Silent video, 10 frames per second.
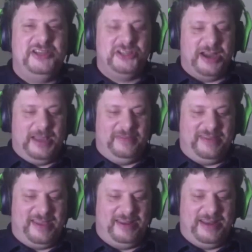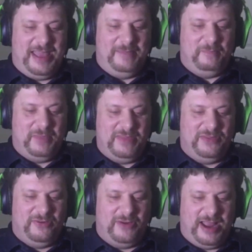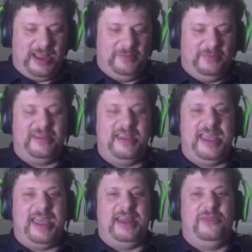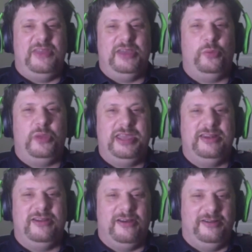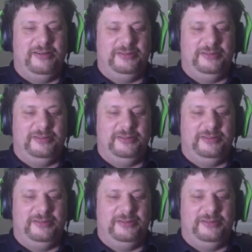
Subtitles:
upset and beat the Rams, and I think we can all...